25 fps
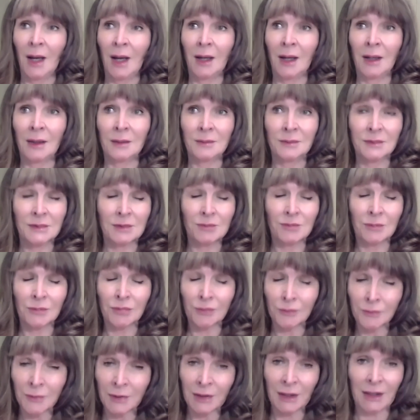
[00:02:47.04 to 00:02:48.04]
and
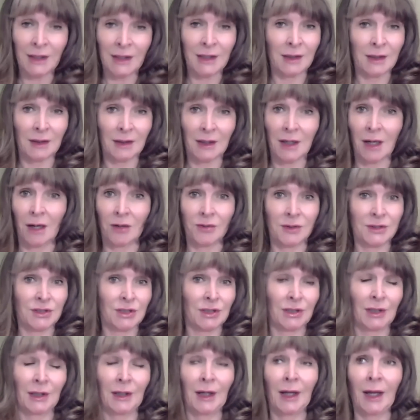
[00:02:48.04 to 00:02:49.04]
really
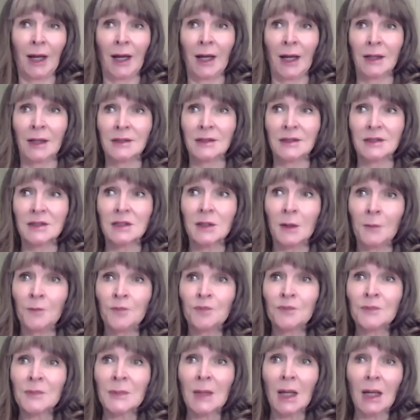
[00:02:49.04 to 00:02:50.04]
encouraging. And
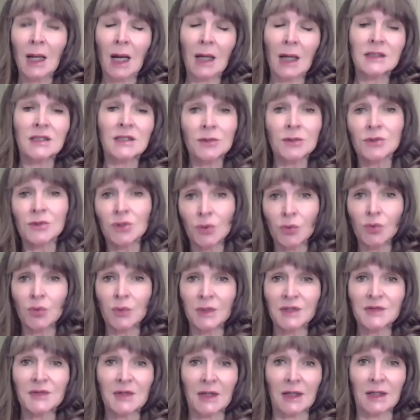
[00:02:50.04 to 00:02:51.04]
I don't
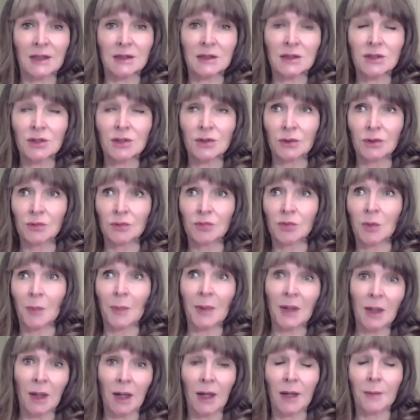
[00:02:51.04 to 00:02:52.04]
always get to
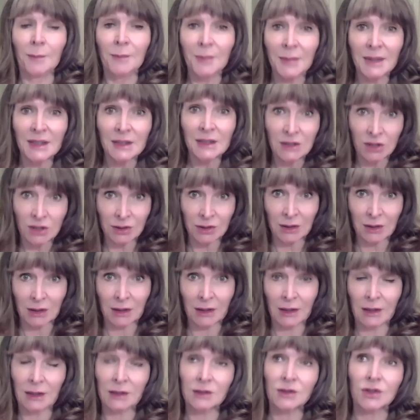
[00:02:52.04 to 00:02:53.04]
reply
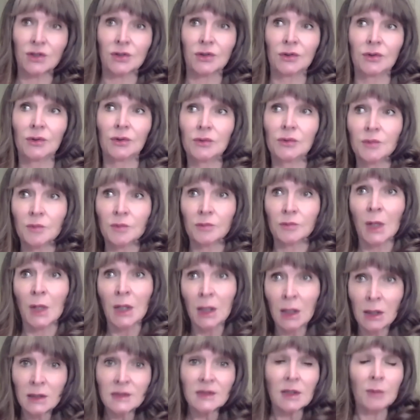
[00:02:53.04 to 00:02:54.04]
immediately to
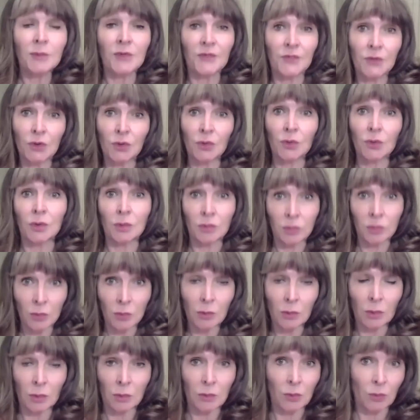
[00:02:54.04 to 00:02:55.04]
some of your
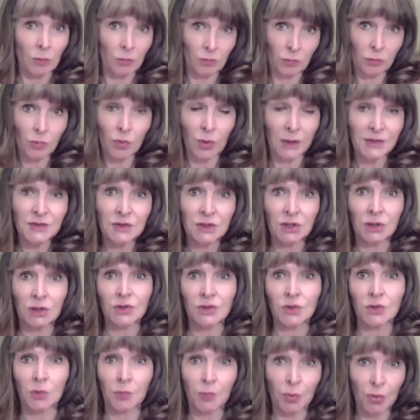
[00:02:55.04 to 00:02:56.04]

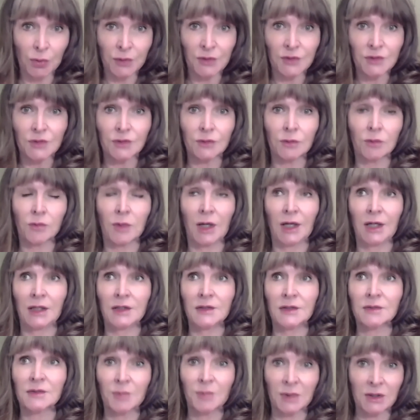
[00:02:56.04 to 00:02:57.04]
questions or points you
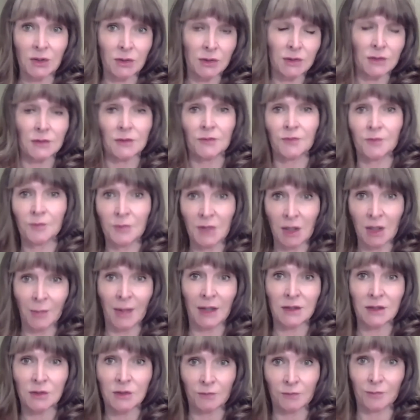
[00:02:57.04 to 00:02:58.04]
raise because of the
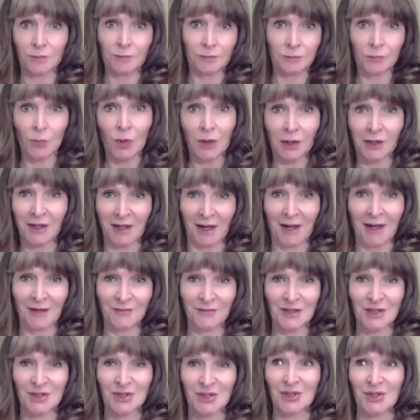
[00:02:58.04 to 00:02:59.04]
amount of work I
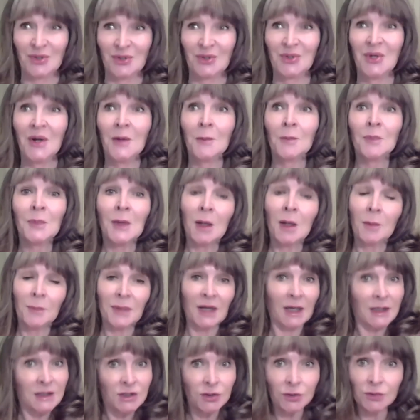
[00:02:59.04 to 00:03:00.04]
have to do,
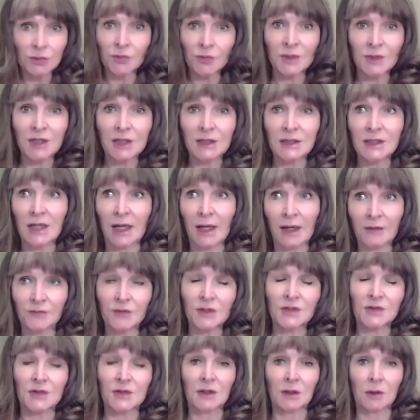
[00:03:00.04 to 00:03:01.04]
but I do read
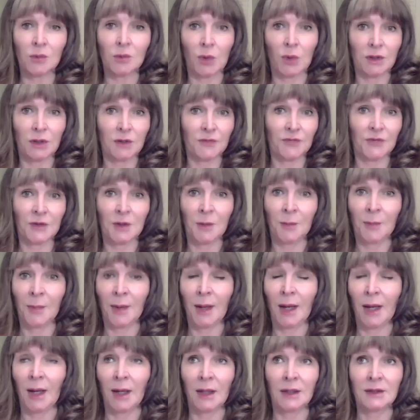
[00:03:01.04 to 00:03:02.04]
every single one of
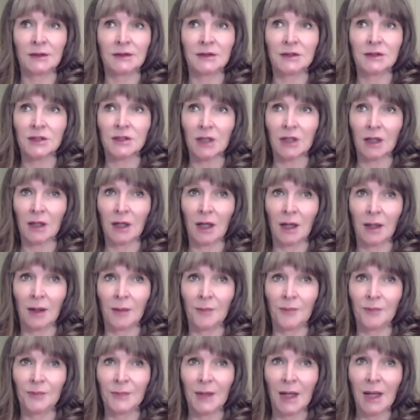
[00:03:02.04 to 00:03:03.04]
them, and
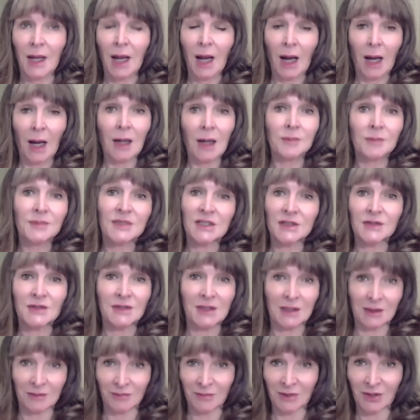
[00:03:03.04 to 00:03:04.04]
I'm just
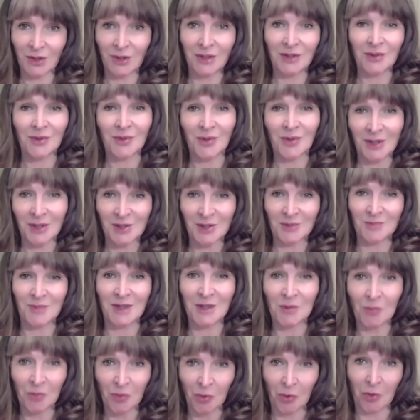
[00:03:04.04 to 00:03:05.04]

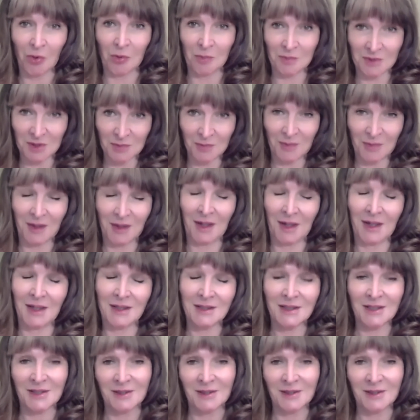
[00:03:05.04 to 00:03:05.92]
incredibly warmed by it,